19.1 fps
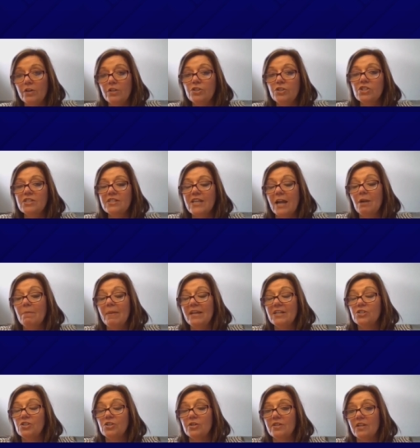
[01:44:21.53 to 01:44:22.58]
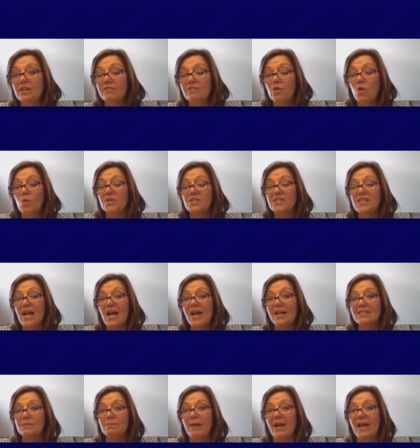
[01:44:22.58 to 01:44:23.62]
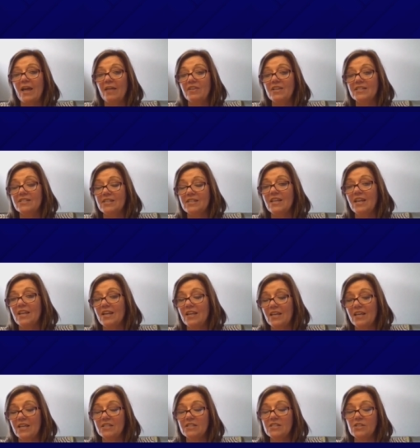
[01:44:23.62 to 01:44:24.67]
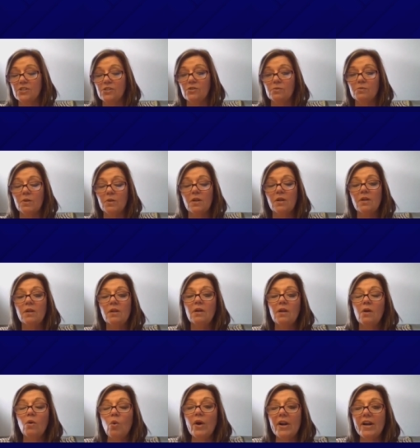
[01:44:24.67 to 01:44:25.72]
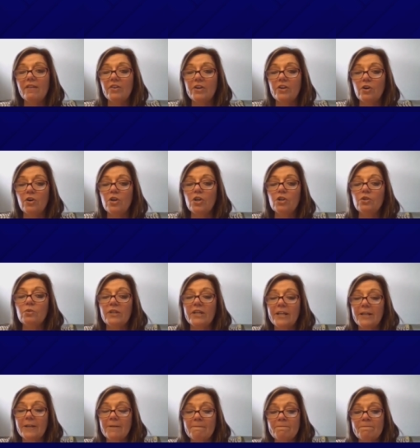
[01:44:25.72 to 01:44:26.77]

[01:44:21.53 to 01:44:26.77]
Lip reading: You just got to make sure that, of course, the ice bath isn't getting into whatever you're cooling.